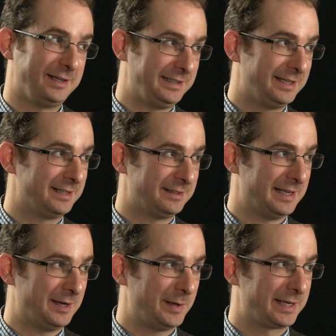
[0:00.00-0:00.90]
a year
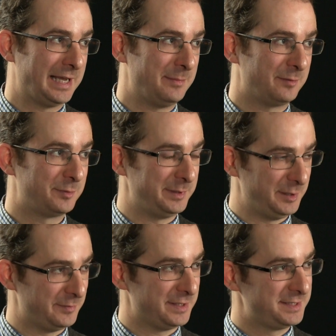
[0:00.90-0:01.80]
now. I came up from the
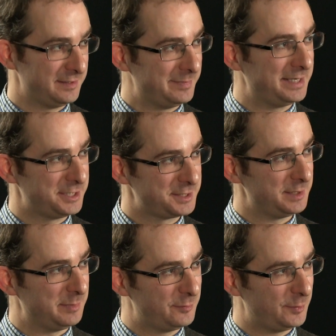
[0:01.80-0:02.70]
University of Manchester
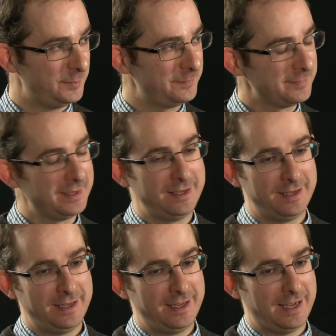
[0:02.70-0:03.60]
before.
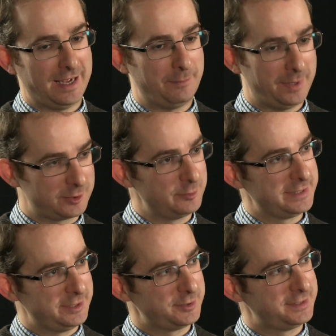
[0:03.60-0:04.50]
And my group's
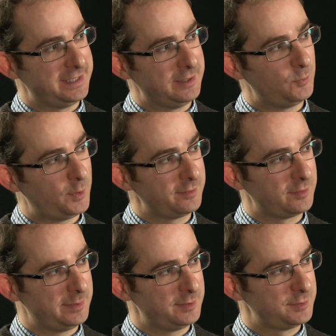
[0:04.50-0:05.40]
interested in one of
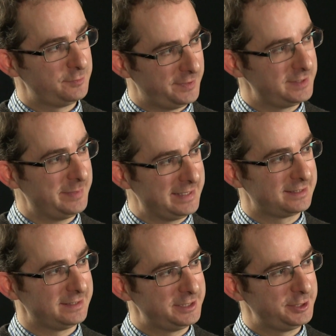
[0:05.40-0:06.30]
the most
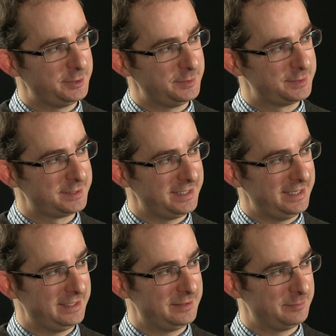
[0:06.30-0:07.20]
fundamental issues
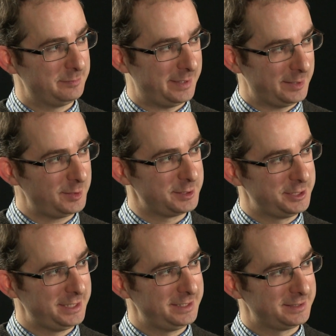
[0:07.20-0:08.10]
in
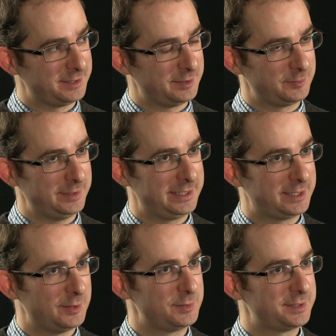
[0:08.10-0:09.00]
biology that really
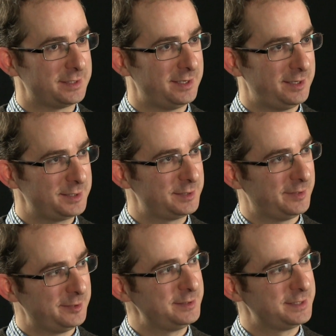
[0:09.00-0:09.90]
goes to the heart of
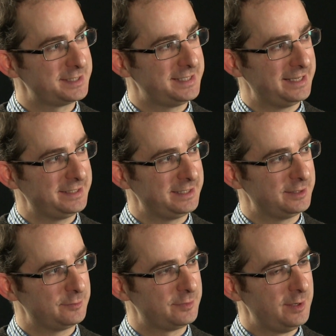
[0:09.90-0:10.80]
our understanding
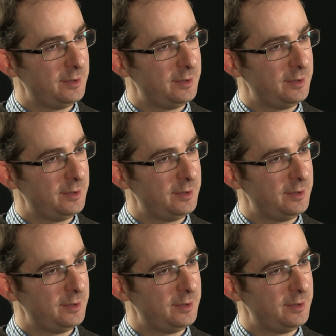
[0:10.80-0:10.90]
of